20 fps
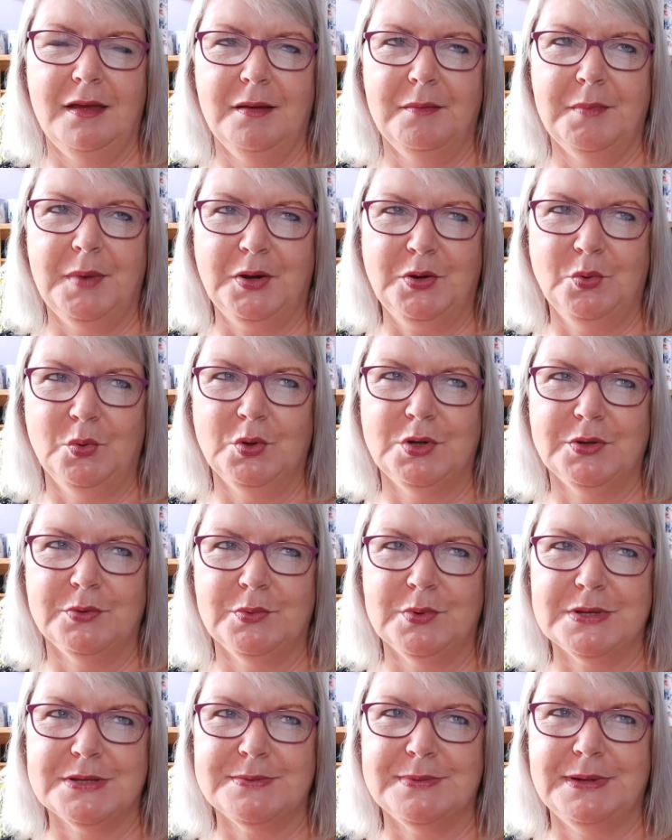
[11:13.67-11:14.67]
my daughter
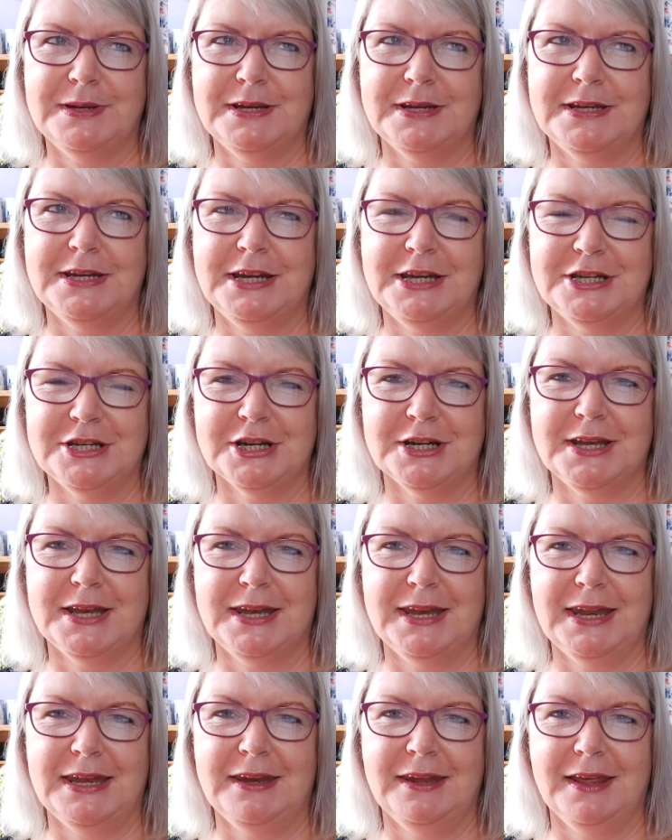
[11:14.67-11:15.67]
wants me to teach her to
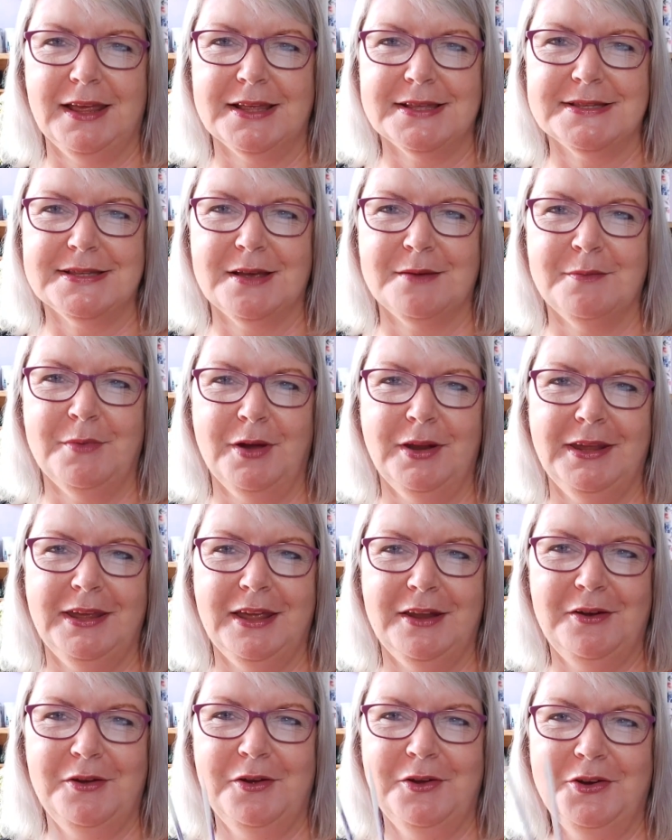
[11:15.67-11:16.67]
knit again, so I might
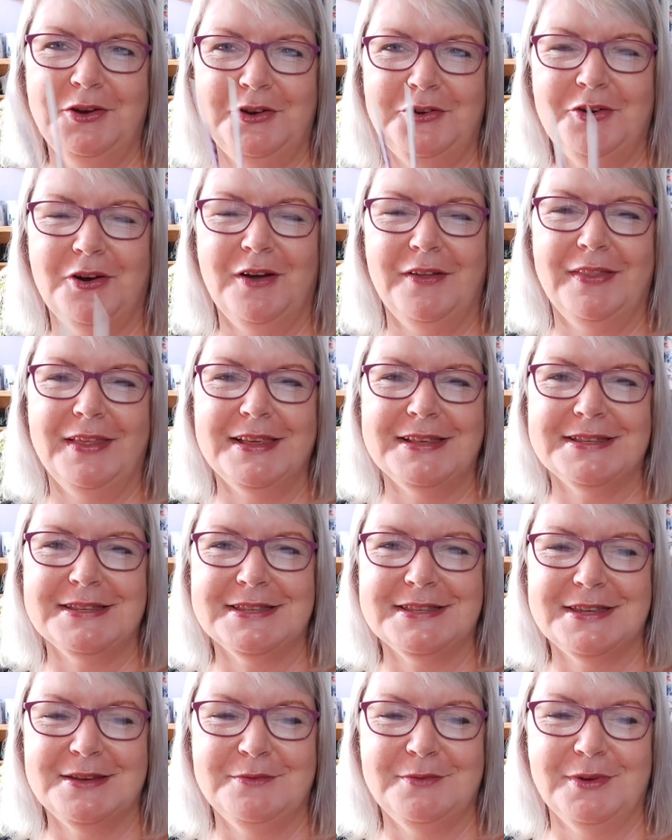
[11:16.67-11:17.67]
get her to try these and
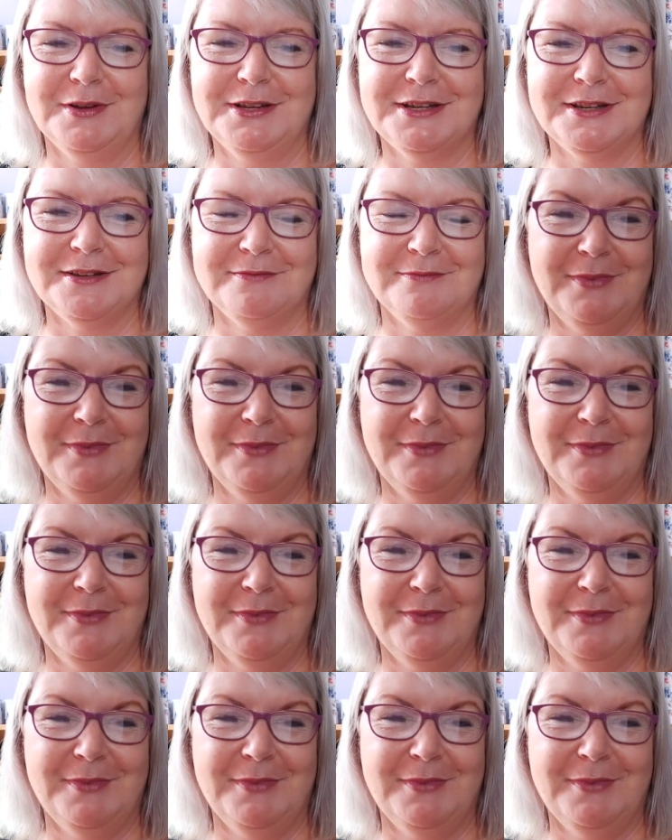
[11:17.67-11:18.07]
see what,